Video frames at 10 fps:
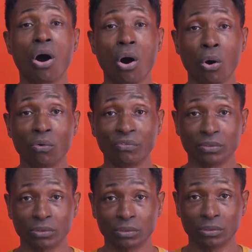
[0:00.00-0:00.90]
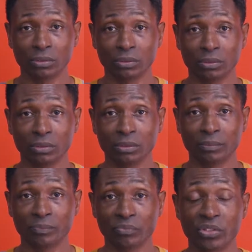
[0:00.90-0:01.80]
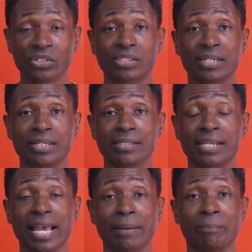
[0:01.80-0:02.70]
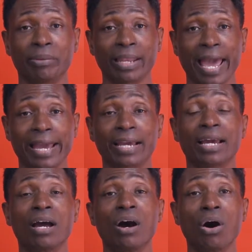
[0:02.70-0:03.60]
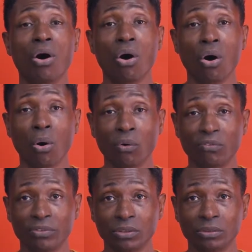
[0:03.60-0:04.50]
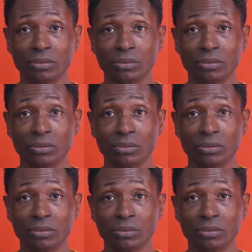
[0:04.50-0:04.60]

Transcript: Oval. This is a black oval.